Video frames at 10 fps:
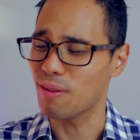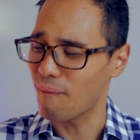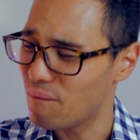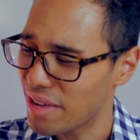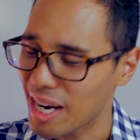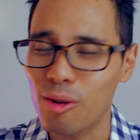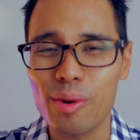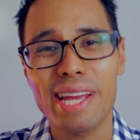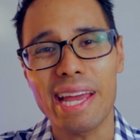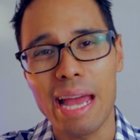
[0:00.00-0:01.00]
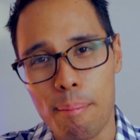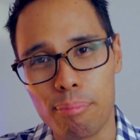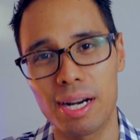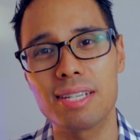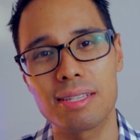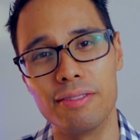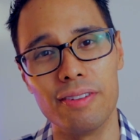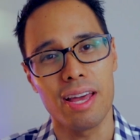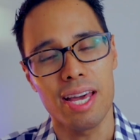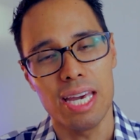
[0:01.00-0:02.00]
is very impressive.
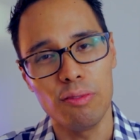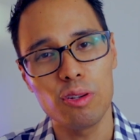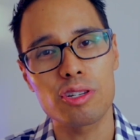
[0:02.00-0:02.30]
If you